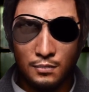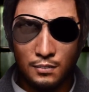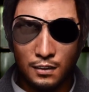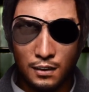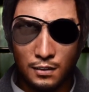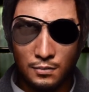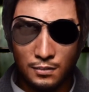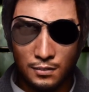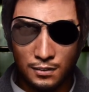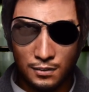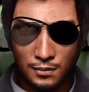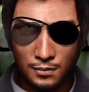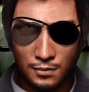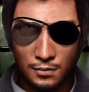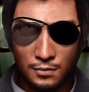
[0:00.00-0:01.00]
And
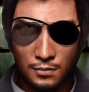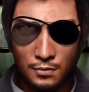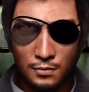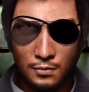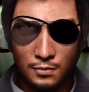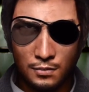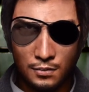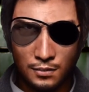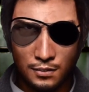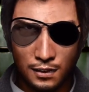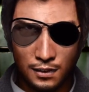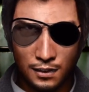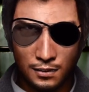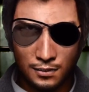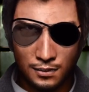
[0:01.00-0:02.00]
then, oh God,
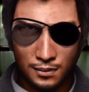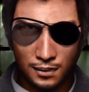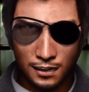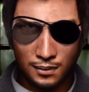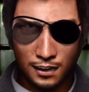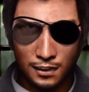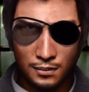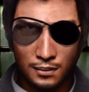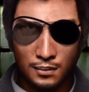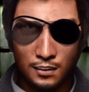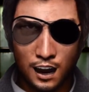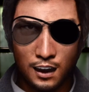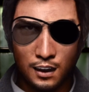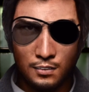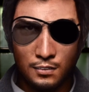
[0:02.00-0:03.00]
what? Take on
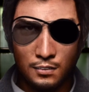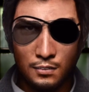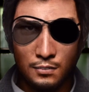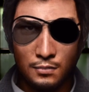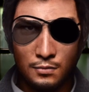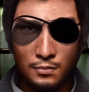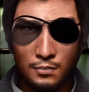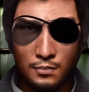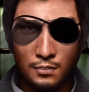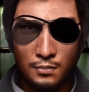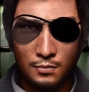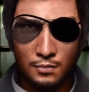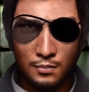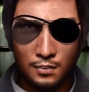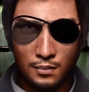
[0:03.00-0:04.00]
Mars? The
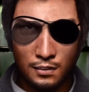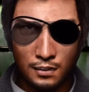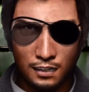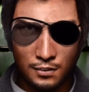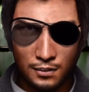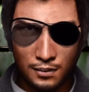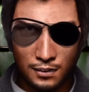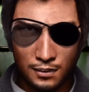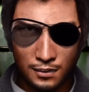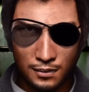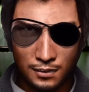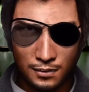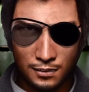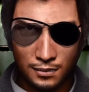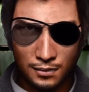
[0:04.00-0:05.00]
funnest
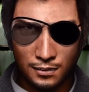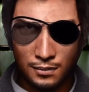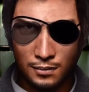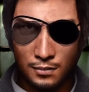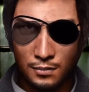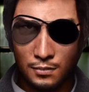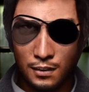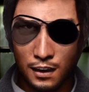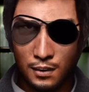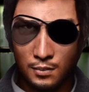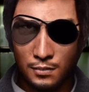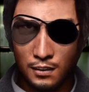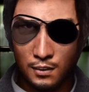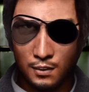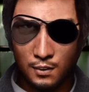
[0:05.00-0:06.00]
game. It had
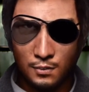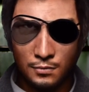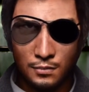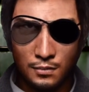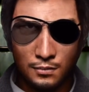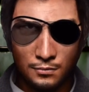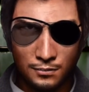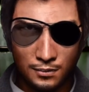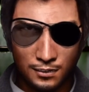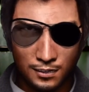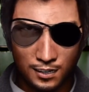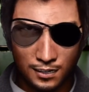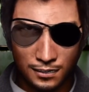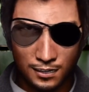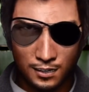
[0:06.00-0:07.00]
to be one of
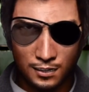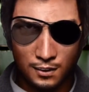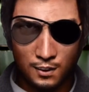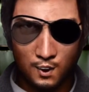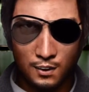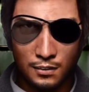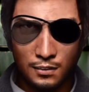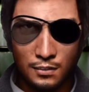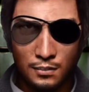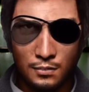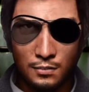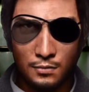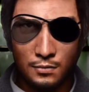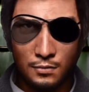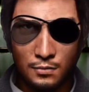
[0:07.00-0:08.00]
those
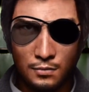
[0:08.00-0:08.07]
two.